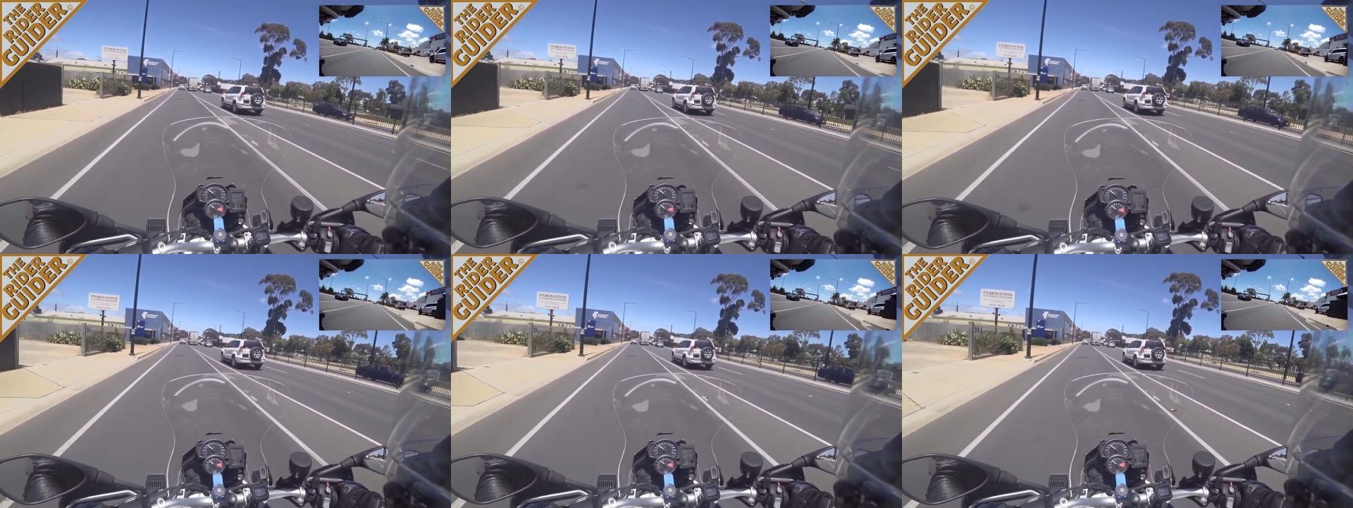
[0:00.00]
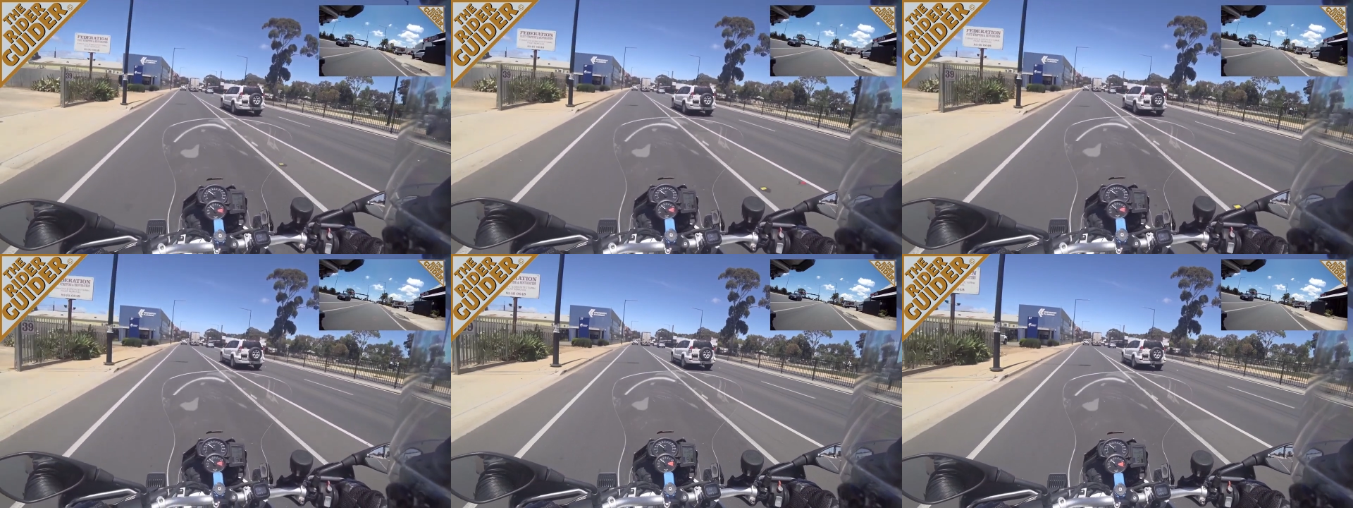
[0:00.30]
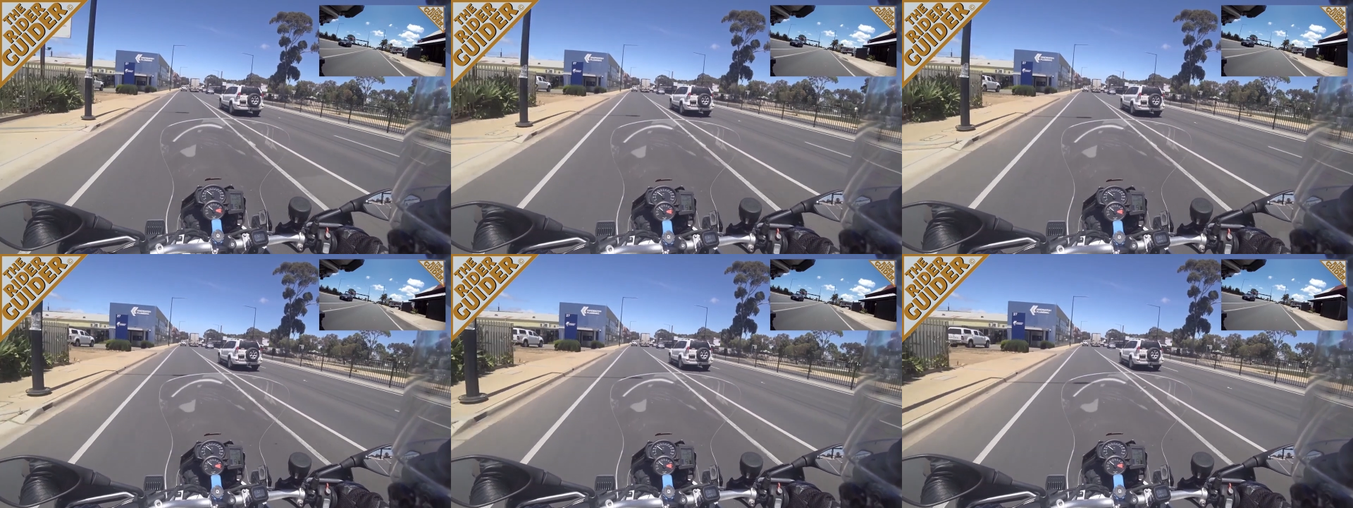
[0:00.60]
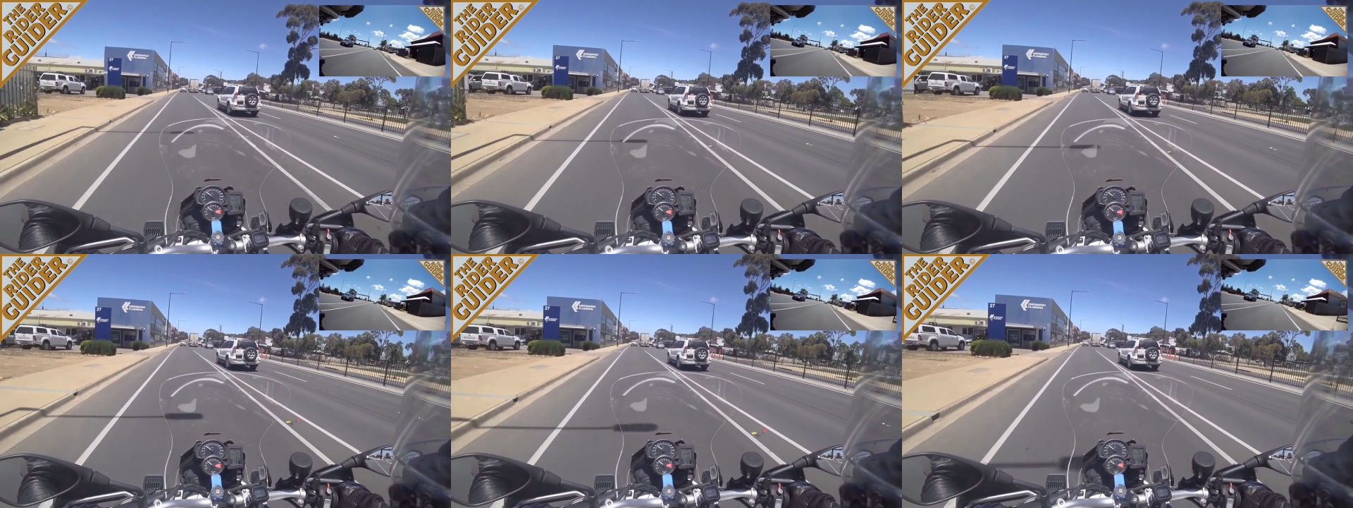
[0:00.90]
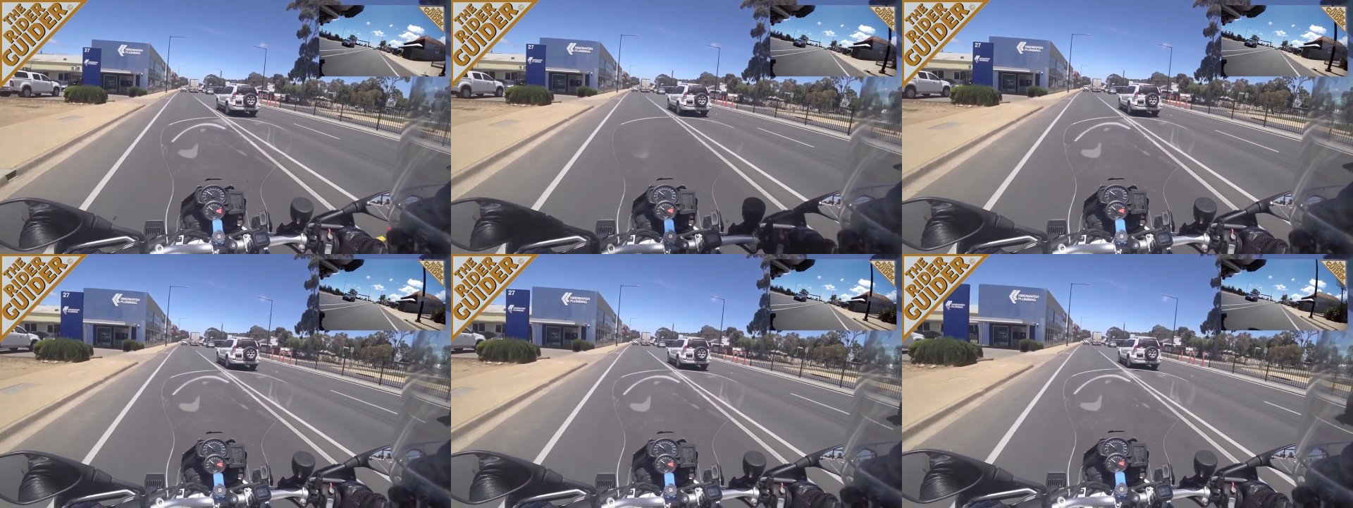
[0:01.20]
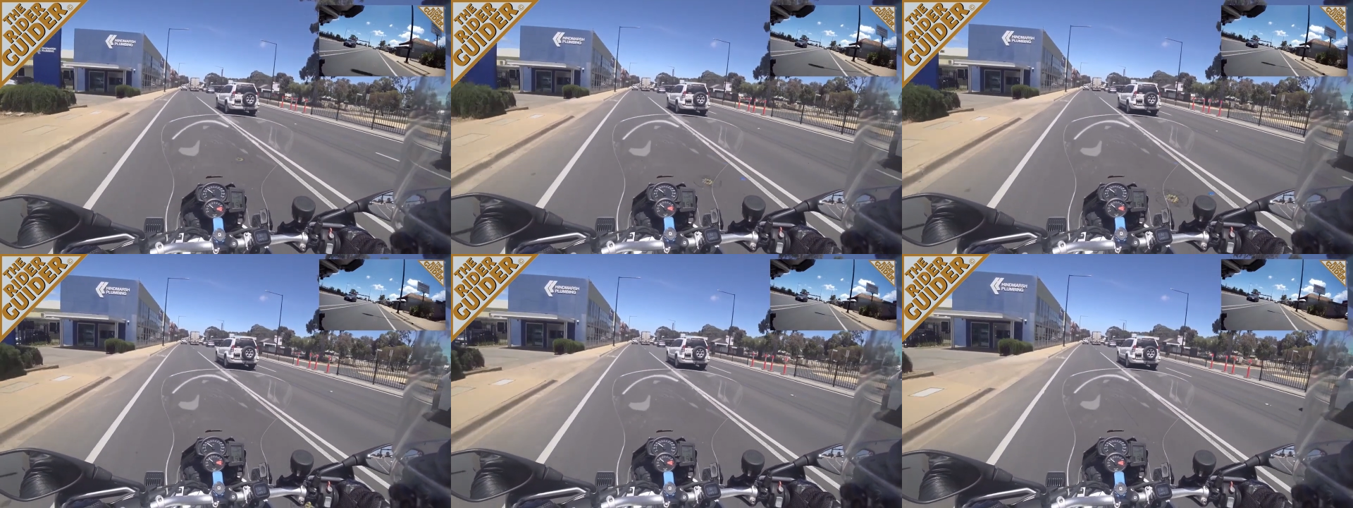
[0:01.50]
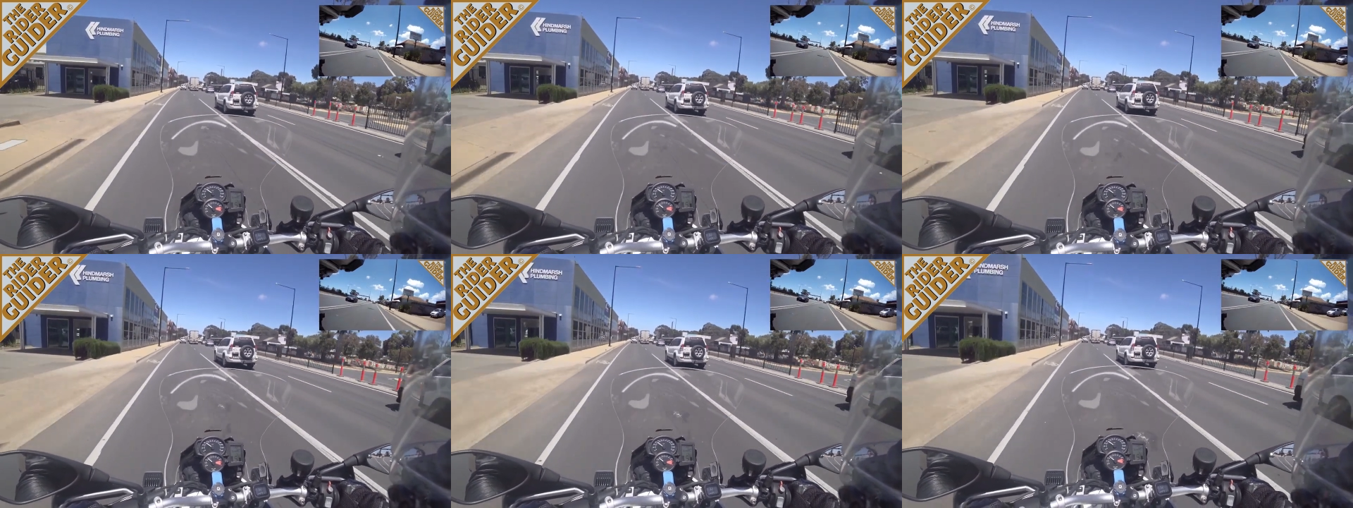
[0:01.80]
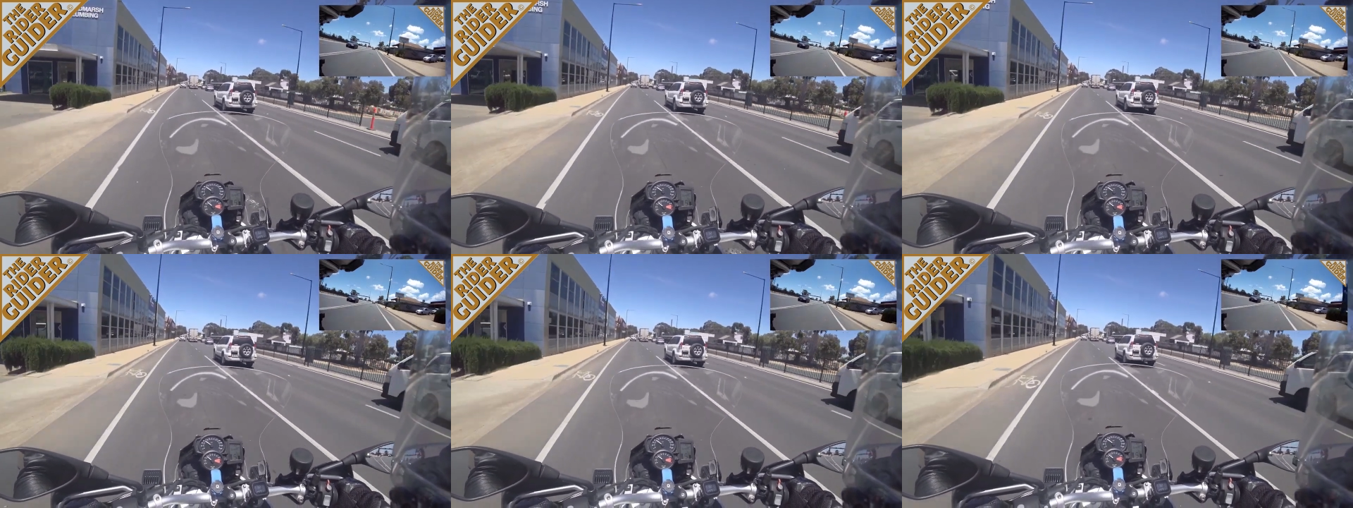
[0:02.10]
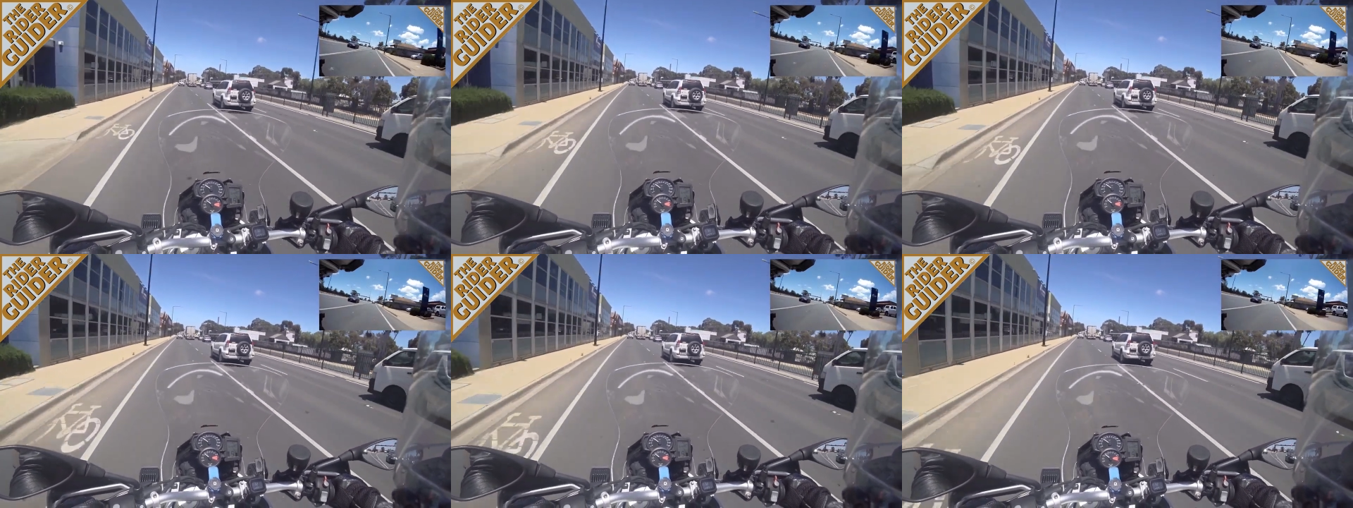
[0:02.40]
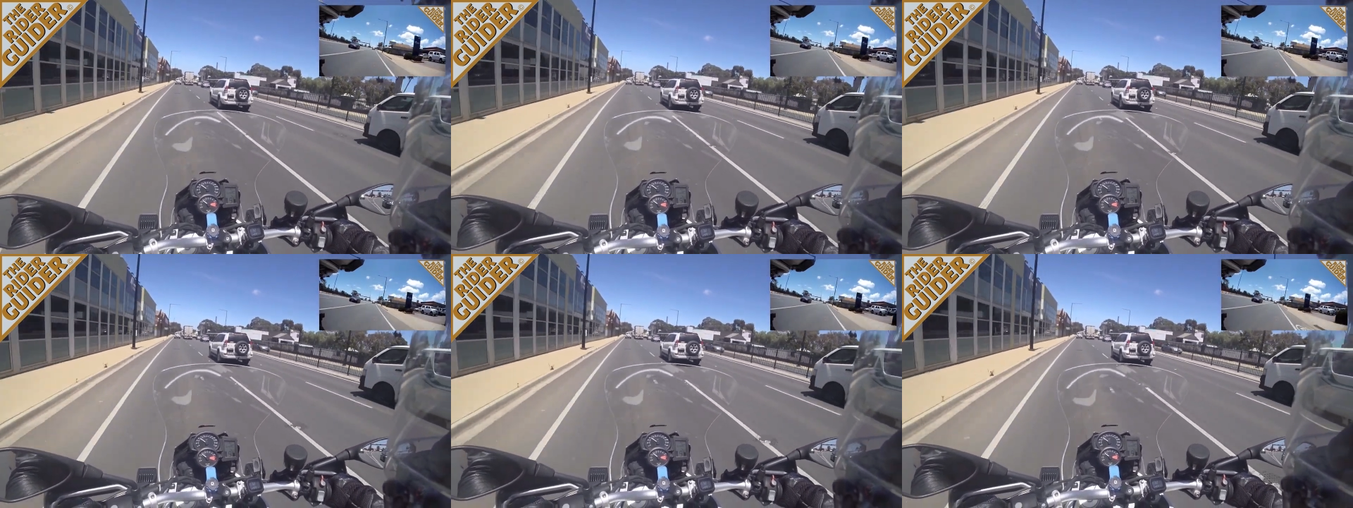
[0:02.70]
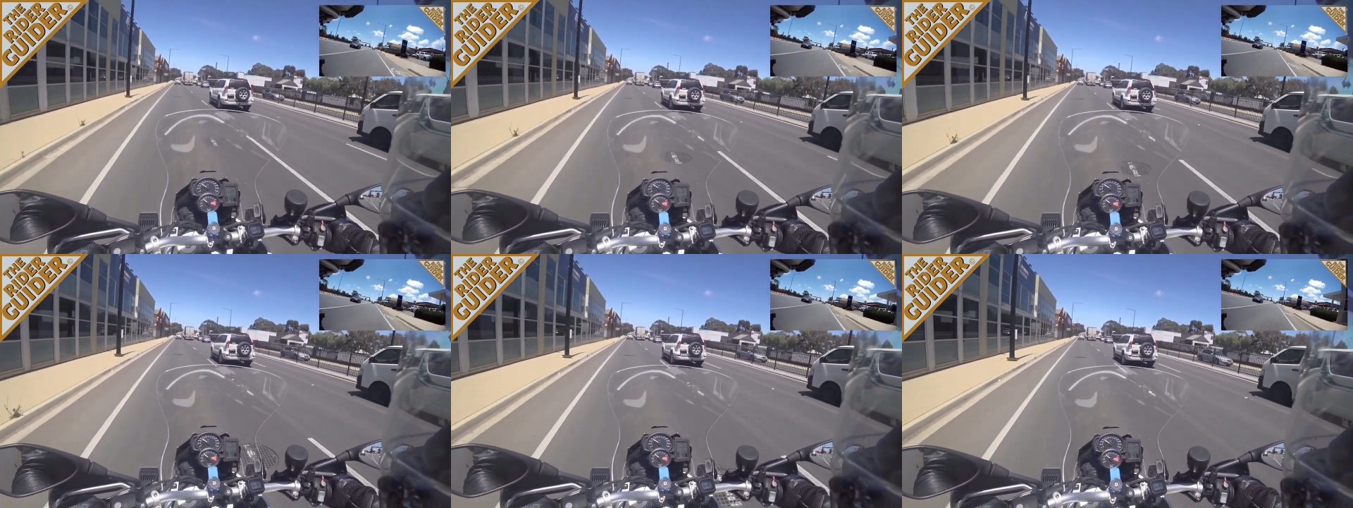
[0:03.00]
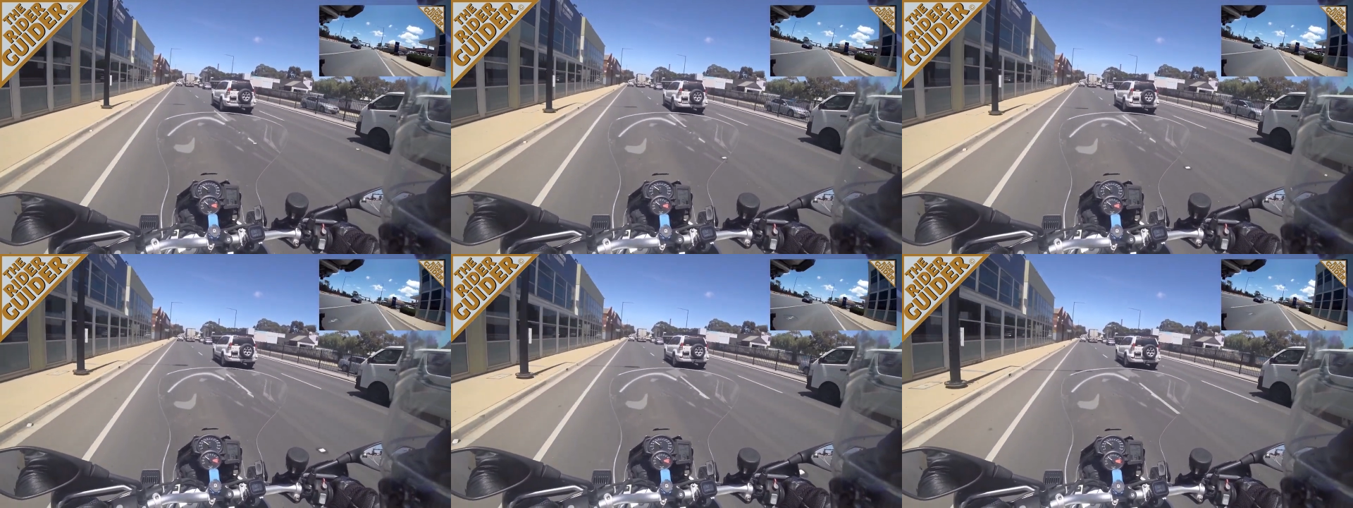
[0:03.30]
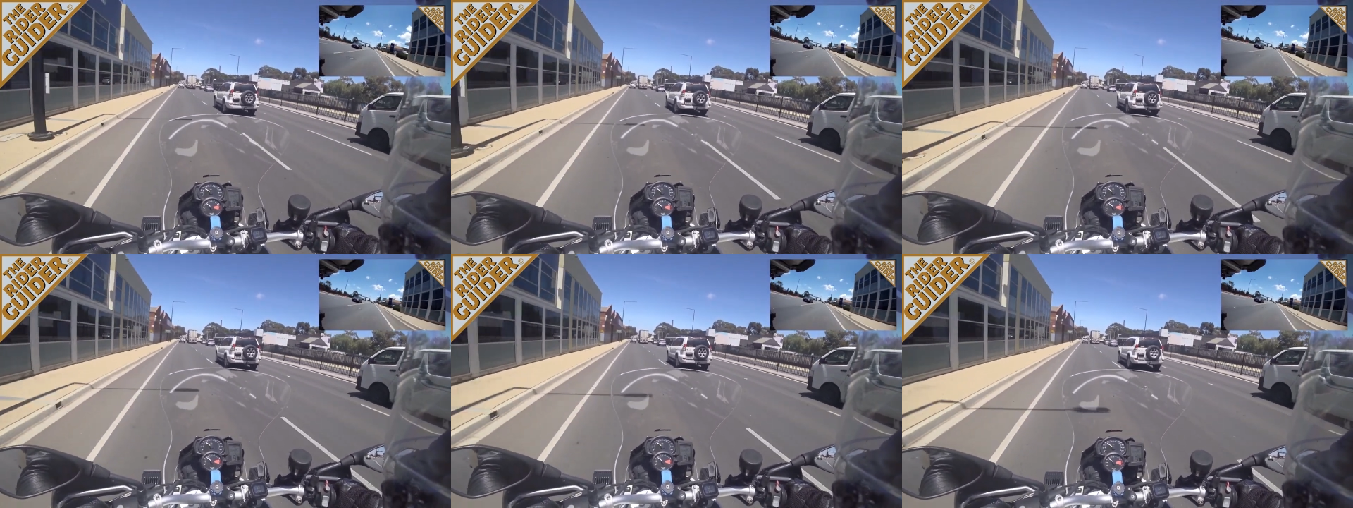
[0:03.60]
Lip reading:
(no speaker visible)